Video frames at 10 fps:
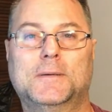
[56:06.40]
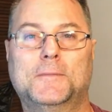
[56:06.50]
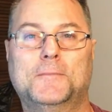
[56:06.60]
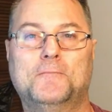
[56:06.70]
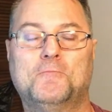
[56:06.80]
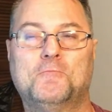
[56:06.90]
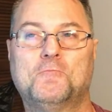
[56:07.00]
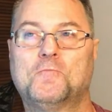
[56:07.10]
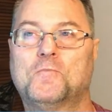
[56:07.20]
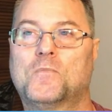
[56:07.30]
his
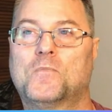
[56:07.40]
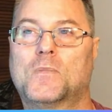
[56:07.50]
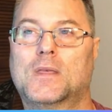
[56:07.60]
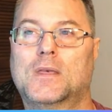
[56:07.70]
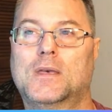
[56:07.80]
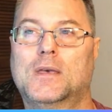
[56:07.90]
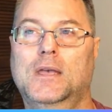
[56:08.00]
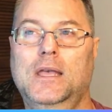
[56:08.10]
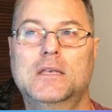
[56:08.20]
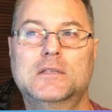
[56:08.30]
Lord,
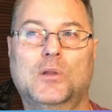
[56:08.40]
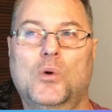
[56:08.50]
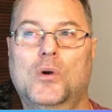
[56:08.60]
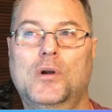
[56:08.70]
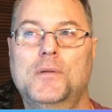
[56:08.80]
Master, and King.